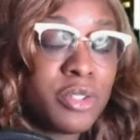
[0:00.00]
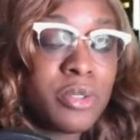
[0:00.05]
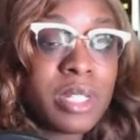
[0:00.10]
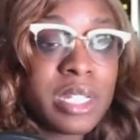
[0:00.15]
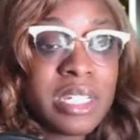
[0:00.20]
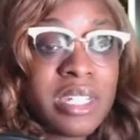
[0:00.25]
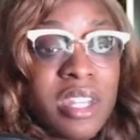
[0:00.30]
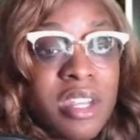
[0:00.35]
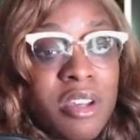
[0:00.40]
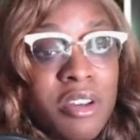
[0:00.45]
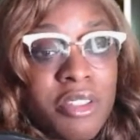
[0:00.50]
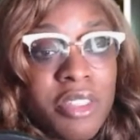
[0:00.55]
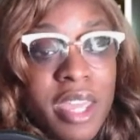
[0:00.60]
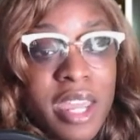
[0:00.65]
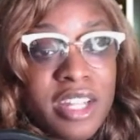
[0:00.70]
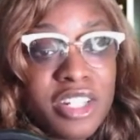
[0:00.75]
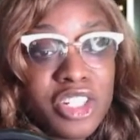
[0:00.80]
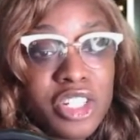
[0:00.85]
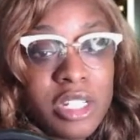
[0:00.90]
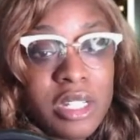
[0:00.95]
You can tell
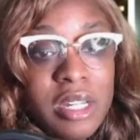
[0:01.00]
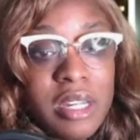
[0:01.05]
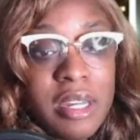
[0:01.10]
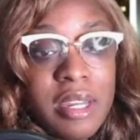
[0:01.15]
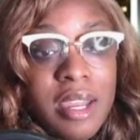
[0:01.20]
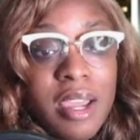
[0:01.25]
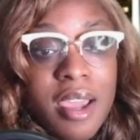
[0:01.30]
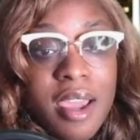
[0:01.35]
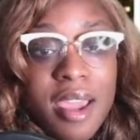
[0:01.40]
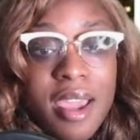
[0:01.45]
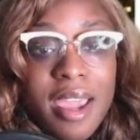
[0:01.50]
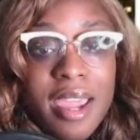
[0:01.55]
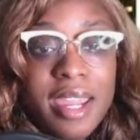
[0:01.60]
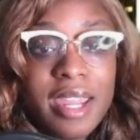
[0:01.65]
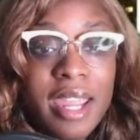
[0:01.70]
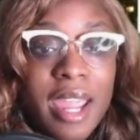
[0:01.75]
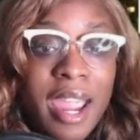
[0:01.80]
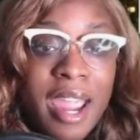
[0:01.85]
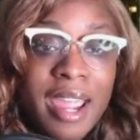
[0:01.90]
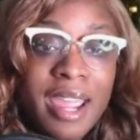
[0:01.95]
that she
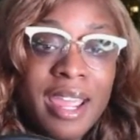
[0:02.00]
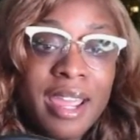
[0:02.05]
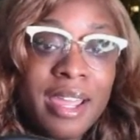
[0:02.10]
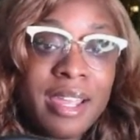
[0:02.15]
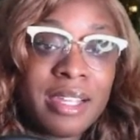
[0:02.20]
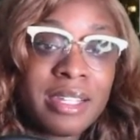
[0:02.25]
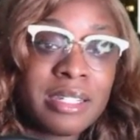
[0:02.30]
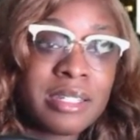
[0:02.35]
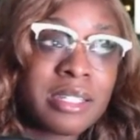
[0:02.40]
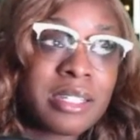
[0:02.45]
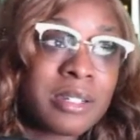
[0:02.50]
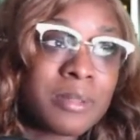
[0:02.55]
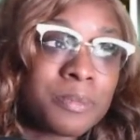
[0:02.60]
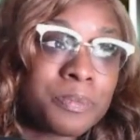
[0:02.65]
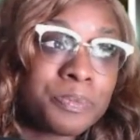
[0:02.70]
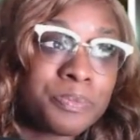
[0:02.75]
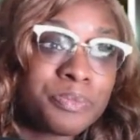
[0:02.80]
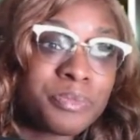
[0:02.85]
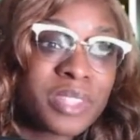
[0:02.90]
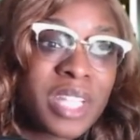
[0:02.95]
has
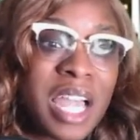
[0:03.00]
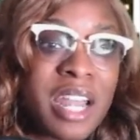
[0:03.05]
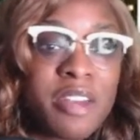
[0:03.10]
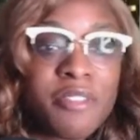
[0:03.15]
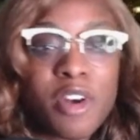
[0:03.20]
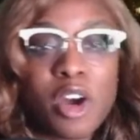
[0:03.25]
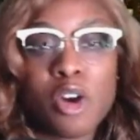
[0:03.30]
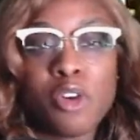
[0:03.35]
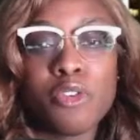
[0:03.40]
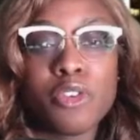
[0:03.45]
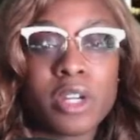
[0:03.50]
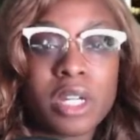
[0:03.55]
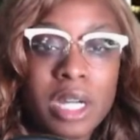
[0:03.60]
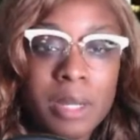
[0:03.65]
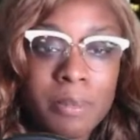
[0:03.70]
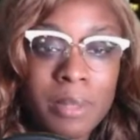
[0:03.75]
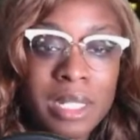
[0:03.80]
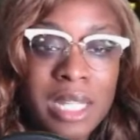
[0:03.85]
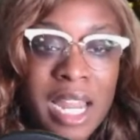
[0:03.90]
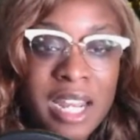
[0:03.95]
kind of
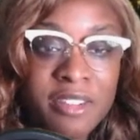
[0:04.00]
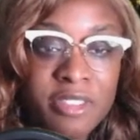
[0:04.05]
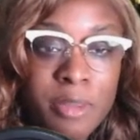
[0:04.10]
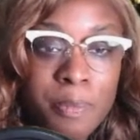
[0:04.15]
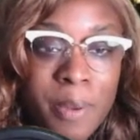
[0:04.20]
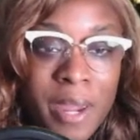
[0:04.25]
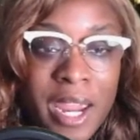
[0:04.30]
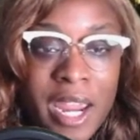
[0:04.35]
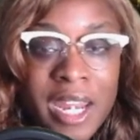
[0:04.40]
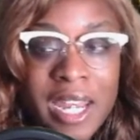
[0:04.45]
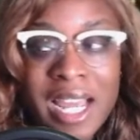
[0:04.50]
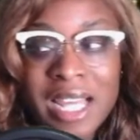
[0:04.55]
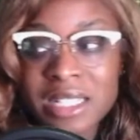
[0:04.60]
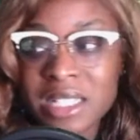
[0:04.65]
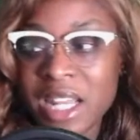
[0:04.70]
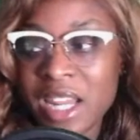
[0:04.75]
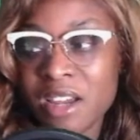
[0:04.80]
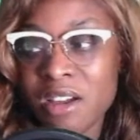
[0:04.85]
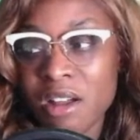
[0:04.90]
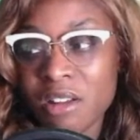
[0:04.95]
overcome a lot of the pain, not
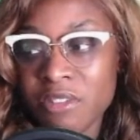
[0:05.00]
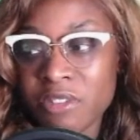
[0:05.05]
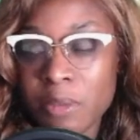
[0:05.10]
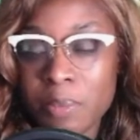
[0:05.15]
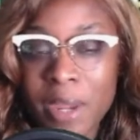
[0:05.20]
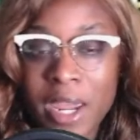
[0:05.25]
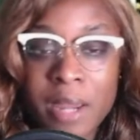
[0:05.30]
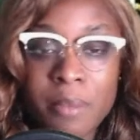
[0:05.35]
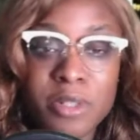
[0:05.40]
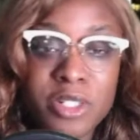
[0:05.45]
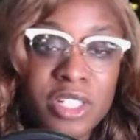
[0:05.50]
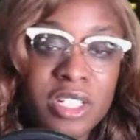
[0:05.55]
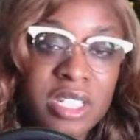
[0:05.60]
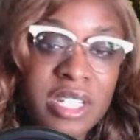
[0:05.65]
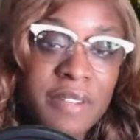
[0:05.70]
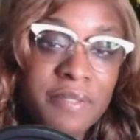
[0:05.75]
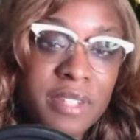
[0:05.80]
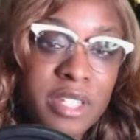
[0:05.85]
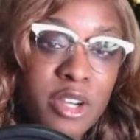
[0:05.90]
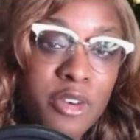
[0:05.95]
saying all of the pain, but she's
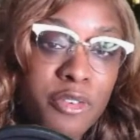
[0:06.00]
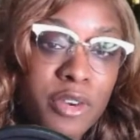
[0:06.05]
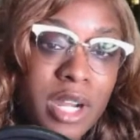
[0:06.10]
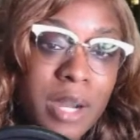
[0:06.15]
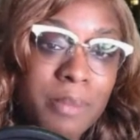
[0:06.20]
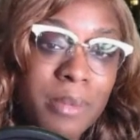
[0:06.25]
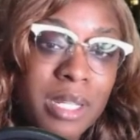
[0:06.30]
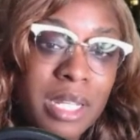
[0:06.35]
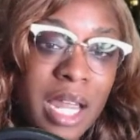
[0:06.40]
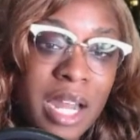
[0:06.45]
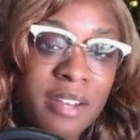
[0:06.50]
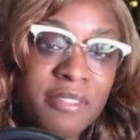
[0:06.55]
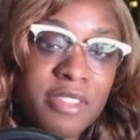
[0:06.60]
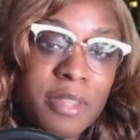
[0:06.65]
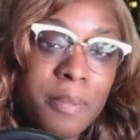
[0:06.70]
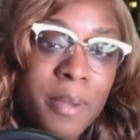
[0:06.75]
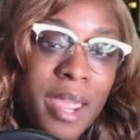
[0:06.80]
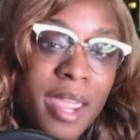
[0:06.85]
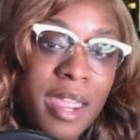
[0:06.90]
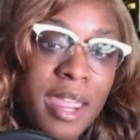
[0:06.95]
definitely overcome a lot of
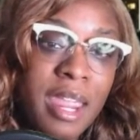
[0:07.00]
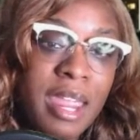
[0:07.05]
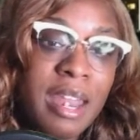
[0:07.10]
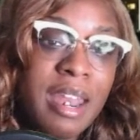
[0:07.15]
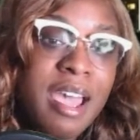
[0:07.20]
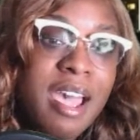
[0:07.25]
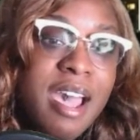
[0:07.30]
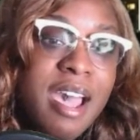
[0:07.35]
the pain